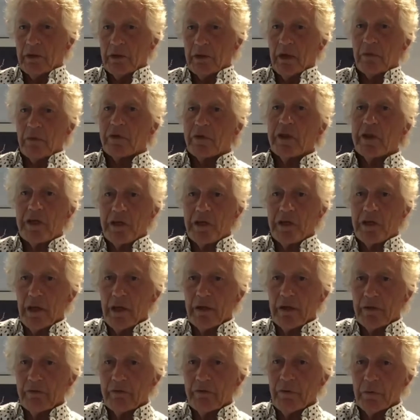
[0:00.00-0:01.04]
you know, teach
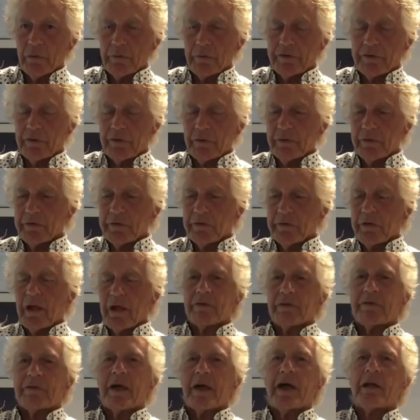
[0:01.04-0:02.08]
those film skills, and
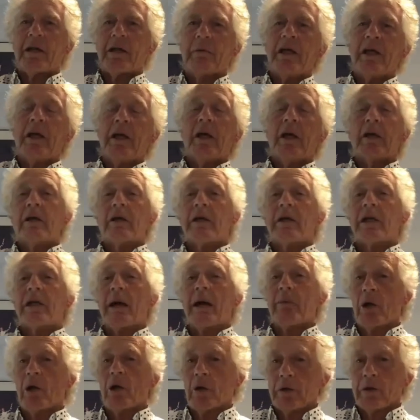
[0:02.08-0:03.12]
they'll say to me, "Can you
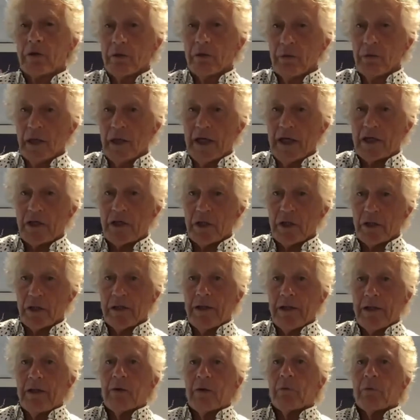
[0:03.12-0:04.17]
come along and do a lecture?"
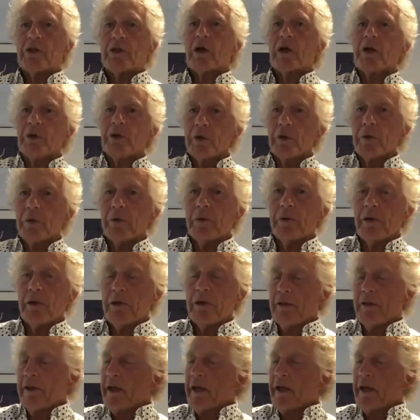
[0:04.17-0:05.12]
Which I do,